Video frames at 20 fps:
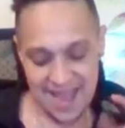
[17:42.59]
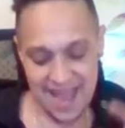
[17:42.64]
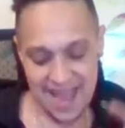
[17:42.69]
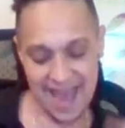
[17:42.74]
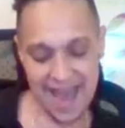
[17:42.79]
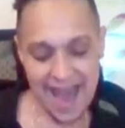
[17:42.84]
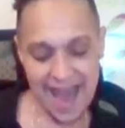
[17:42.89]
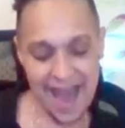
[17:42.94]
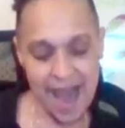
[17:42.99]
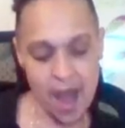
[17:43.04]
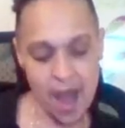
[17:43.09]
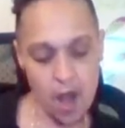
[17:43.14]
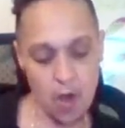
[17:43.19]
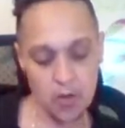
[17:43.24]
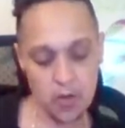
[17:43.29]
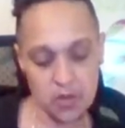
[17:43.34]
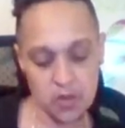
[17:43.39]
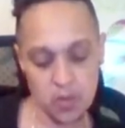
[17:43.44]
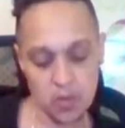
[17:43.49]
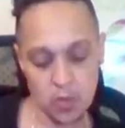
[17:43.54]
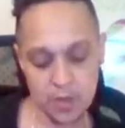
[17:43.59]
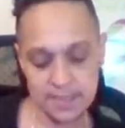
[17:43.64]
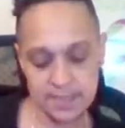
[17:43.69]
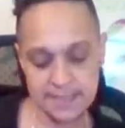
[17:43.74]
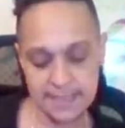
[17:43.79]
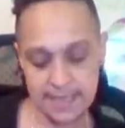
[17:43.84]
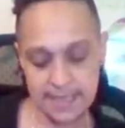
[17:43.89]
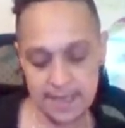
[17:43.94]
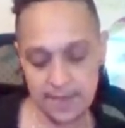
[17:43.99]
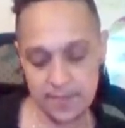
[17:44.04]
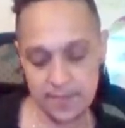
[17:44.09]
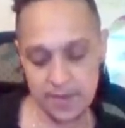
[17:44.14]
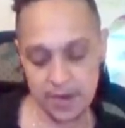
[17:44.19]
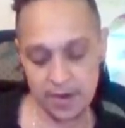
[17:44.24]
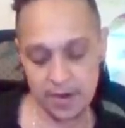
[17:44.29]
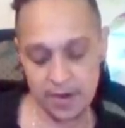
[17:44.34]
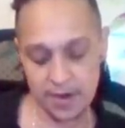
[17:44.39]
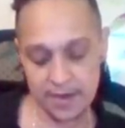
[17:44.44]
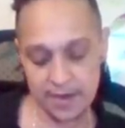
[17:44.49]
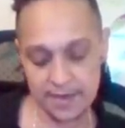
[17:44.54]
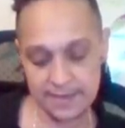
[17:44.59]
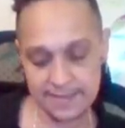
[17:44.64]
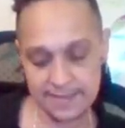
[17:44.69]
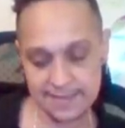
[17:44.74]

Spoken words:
how you want to get married.